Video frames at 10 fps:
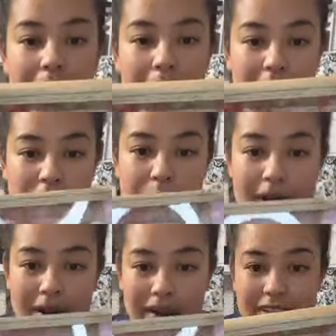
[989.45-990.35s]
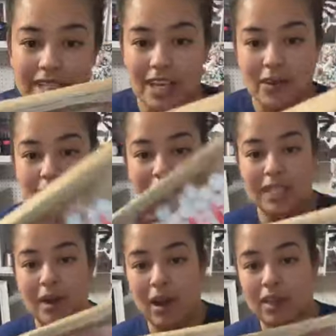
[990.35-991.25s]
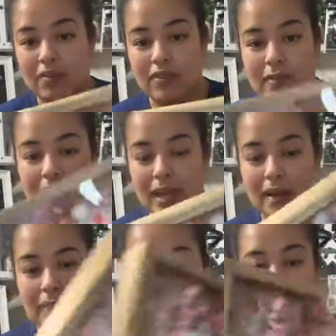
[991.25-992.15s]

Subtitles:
much better. See, you can see all of them in there.